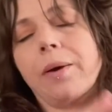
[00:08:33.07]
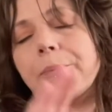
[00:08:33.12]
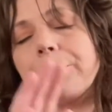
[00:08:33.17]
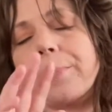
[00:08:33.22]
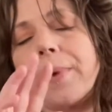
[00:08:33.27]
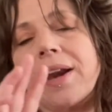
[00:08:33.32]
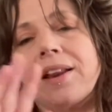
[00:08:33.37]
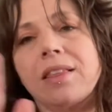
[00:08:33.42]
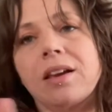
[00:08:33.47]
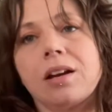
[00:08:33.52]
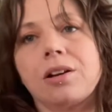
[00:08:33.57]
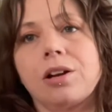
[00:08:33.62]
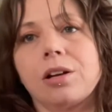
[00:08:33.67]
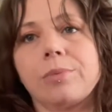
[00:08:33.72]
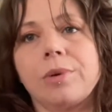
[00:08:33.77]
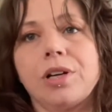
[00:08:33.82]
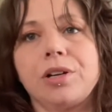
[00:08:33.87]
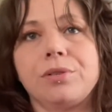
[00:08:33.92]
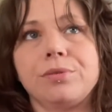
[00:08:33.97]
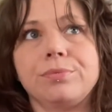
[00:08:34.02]
anything I talk
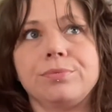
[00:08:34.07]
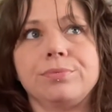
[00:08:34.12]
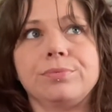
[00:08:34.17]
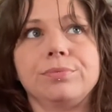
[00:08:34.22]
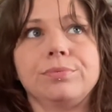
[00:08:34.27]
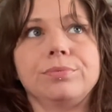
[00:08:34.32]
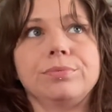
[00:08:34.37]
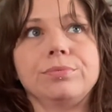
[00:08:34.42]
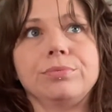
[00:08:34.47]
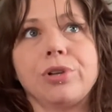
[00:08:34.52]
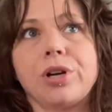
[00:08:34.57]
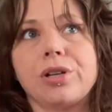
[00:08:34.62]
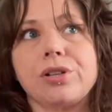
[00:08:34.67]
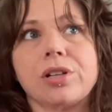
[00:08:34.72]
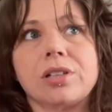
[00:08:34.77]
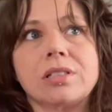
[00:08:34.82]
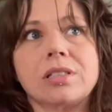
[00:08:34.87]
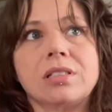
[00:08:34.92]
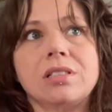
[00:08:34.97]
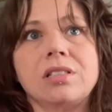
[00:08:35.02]
about,
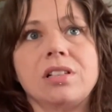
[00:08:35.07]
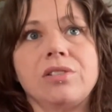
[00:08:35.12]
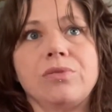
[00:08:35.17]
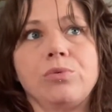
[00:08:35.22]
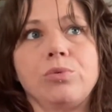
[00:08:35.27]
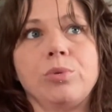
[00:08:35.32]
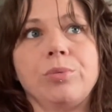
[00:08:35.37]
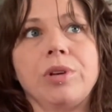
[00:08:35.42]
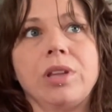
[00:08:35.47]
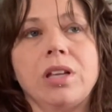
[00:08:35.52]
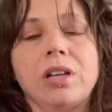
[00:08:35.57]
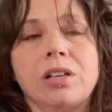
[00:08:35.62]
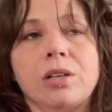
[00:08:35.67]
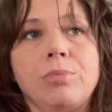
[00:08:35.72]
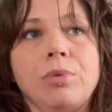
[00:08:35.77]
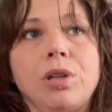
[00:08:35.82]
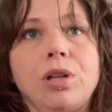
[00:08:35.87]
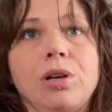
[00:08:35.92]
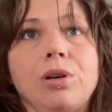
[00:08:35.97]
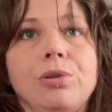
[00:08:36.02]
projects and stuff, will be linked
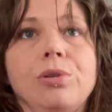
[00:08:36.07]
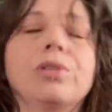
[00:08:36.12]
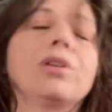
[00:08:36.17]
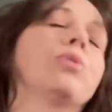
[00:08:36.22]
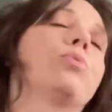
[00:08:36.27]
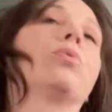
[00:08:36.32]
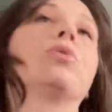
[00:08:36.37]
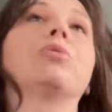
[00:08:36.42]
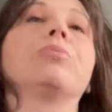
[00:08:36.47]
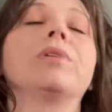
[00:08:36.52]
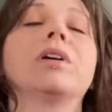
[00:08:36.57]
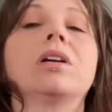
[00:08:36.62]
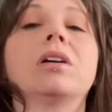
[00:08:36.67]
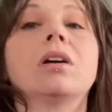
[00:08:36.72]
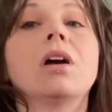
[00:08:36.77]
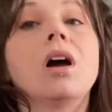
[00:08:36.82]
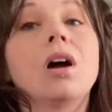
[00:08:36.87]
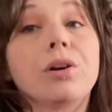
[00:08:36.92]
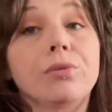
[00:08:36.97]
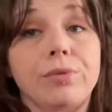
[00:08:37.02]
below. There will be
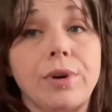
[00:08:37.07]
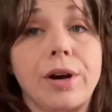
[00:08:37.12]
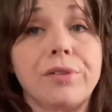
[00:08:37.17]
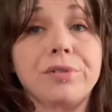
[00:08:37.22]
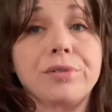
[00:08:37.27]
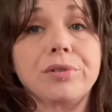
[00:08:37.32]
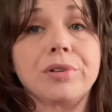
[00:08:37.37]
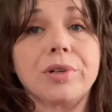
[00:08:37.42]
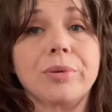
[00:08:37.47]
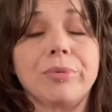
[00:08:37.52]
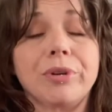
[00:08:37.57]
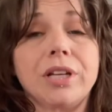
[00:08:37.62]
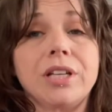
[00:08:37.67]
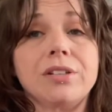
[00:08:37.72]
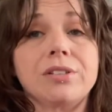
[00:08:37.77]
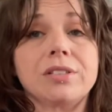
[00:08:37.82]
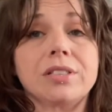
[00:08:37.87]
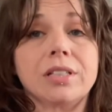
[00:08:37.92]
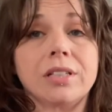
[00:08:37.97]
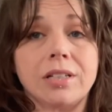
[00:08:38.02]
Ravelry
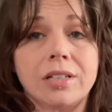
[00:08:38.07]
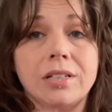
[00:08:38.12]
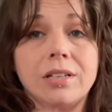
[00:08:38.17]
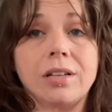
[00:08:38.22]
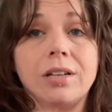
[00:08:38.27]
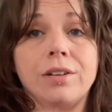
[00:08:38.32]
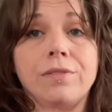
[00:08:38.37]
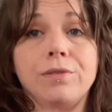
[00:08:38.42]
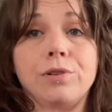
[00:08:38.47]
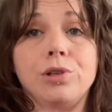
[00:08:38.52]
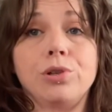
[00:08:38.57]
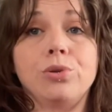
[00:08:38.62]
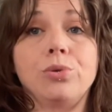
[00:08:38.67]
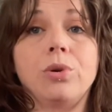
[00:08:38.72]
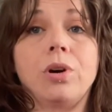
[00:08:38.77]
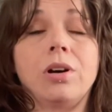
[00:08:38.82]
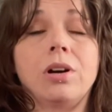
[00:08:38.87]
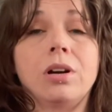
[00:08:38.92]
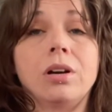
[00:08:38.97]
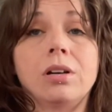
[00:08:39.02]
pages linked if you
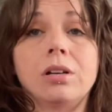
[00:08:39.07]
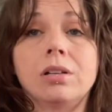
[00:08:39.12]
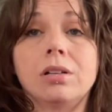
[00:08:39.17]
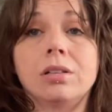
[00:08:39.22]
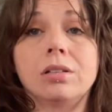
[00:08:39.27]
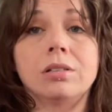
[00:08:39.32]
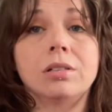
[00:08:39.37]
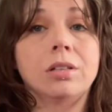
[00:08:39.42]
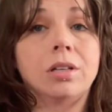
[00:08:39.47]
are,